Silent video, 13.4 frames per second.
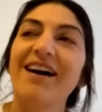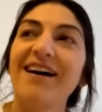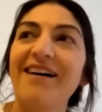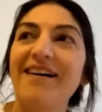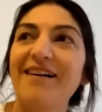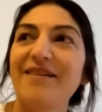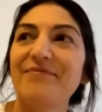
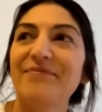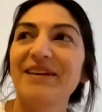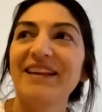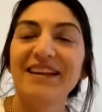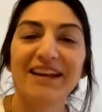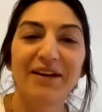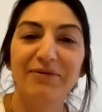Um,
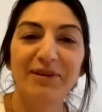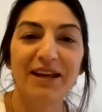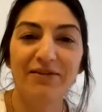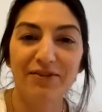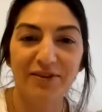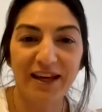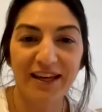and then I would
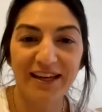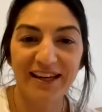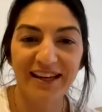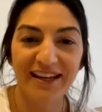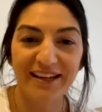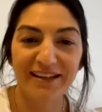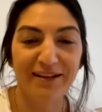never like
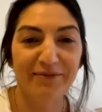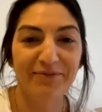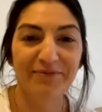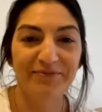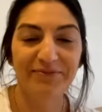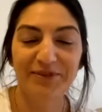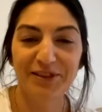it and then
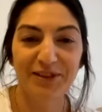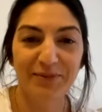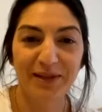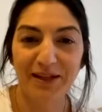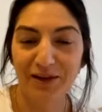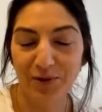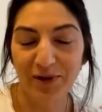just
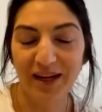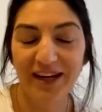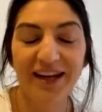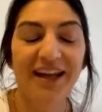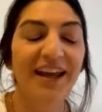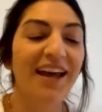be annoyed.